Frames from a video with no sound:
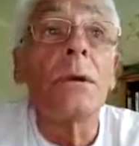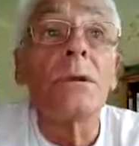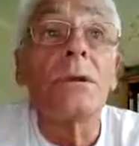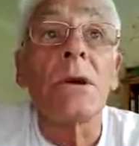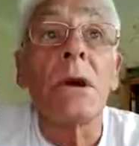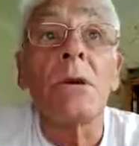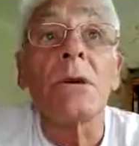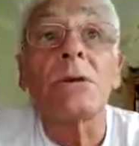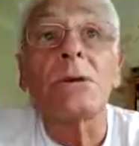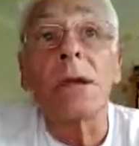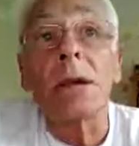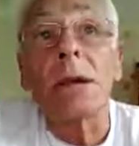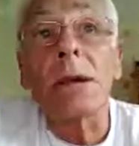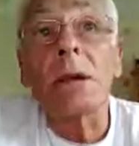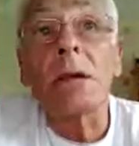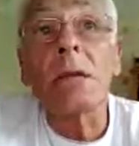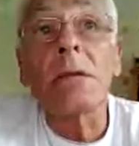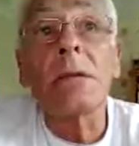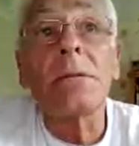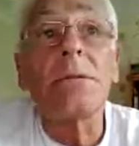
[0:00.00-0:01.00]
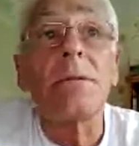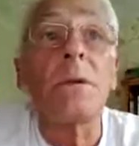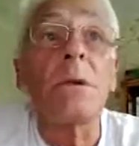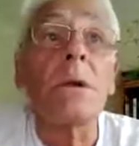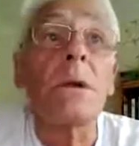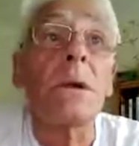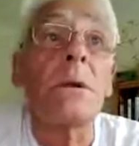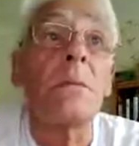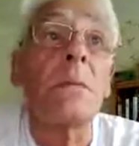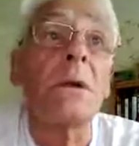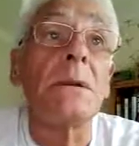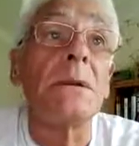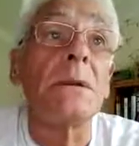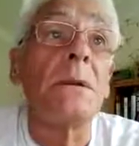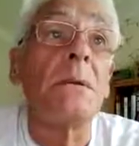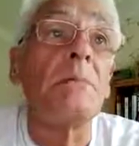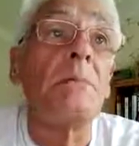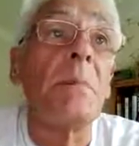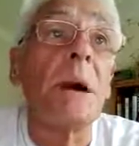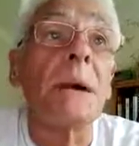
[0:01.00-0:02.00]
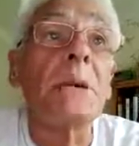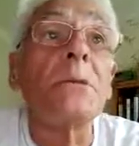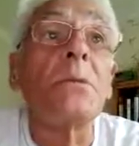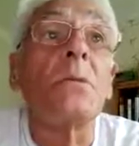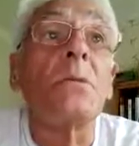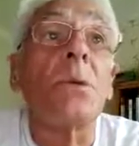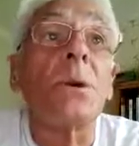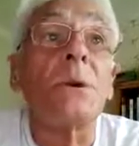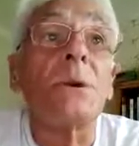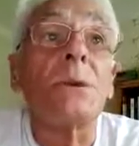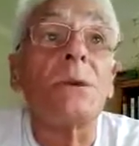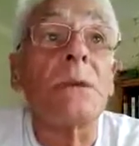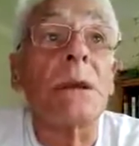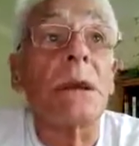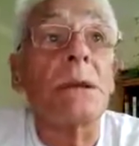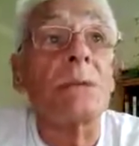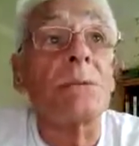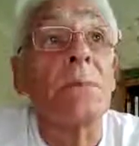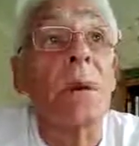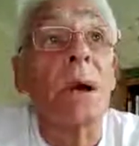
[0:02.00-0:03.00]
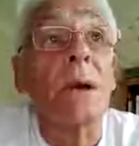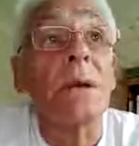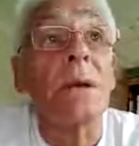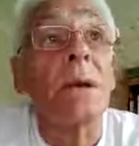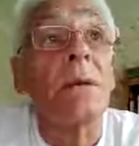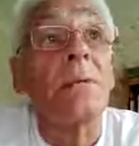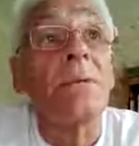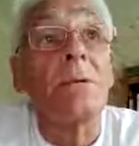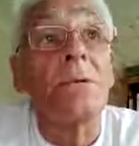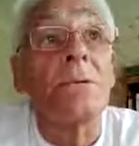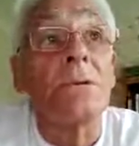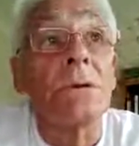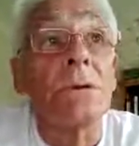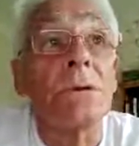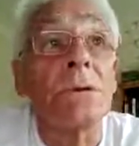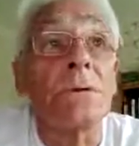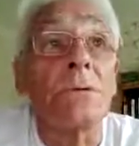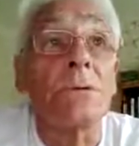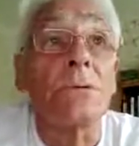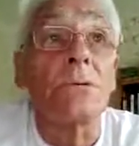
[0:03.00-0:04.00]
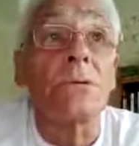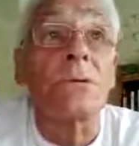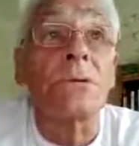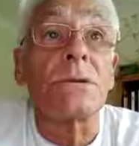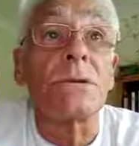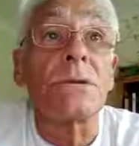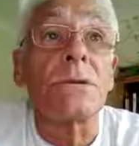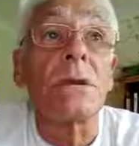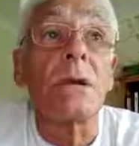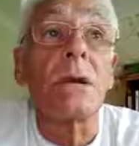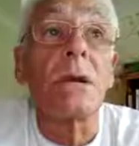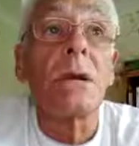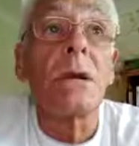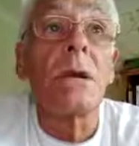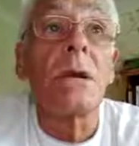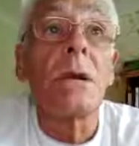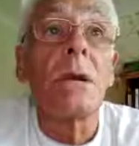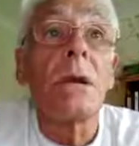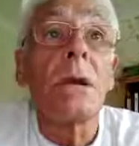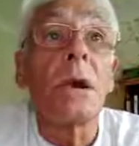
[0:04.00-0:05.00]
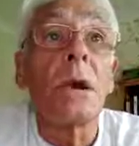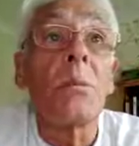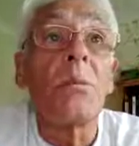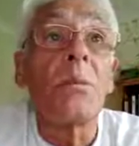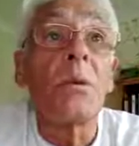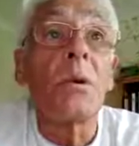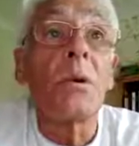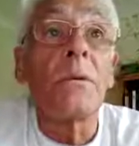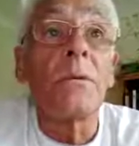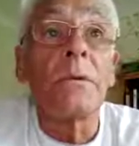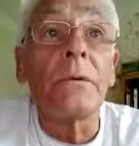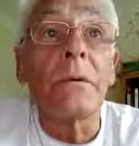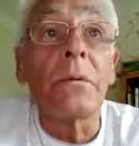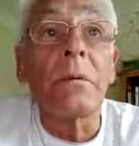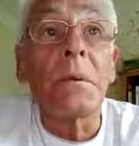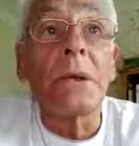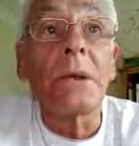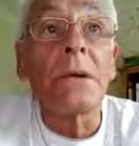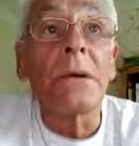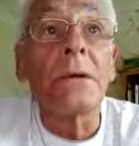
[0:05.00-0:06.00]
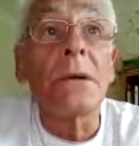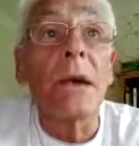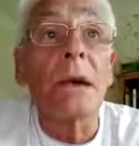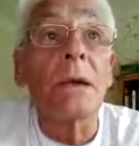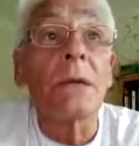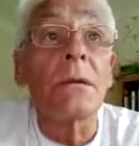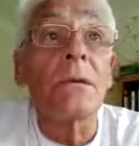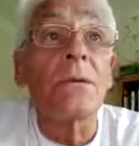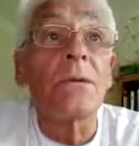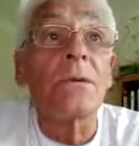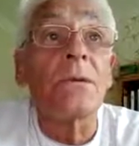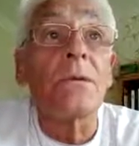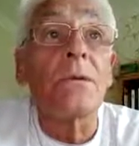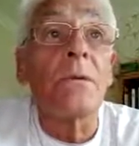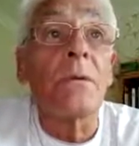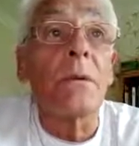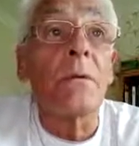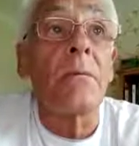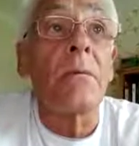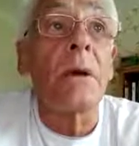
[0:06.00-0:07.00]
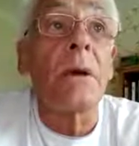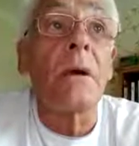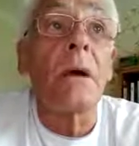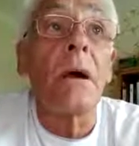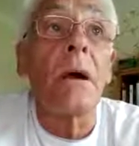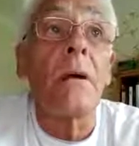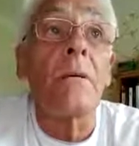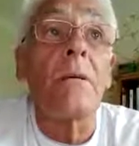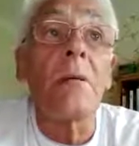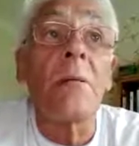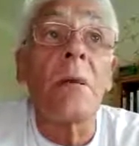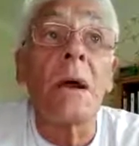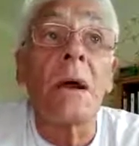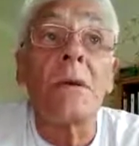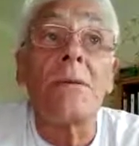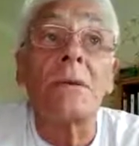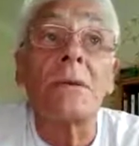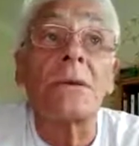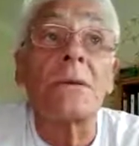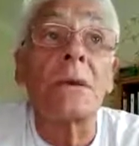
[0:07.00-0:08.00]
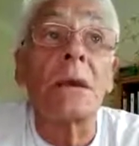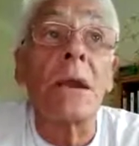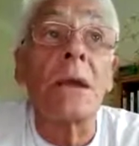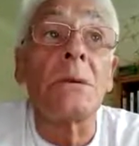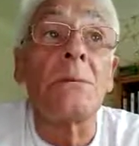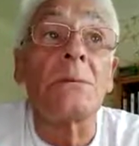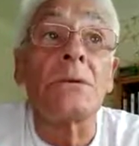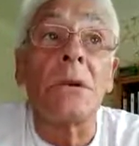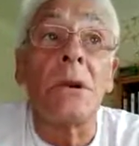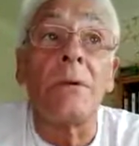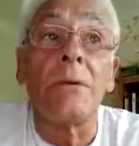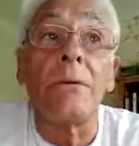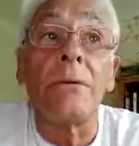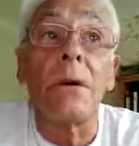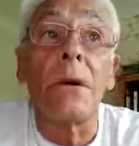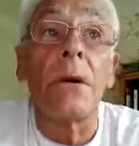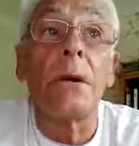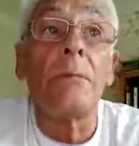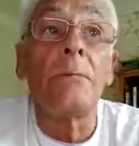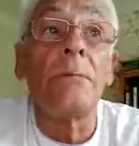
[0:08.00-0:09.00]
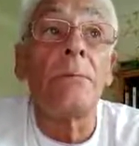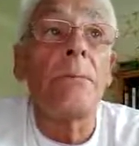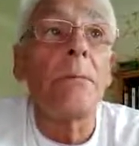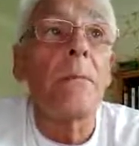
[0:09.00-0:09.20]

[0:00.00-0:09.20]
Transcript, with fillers: He's articulate, fully committed, backs up what he says by divulging his sources and proven to have been telling the truth over many of his claims so far.